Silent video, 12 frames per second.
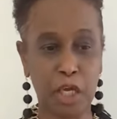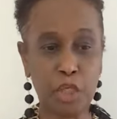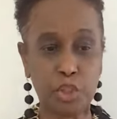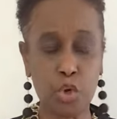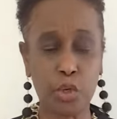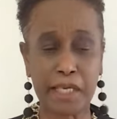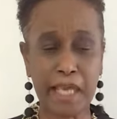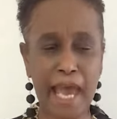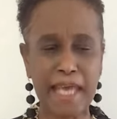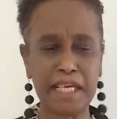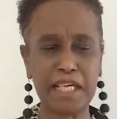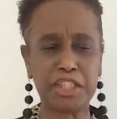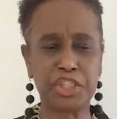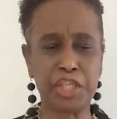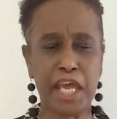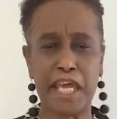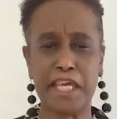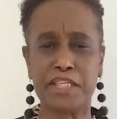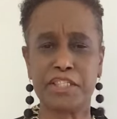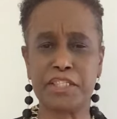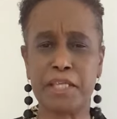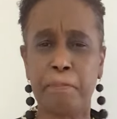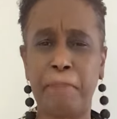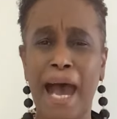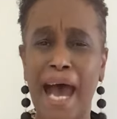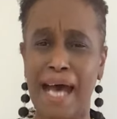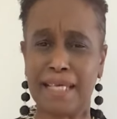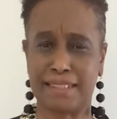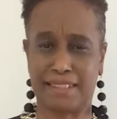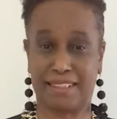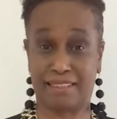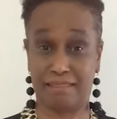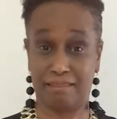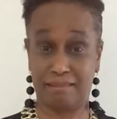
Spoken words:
You cannot change the past.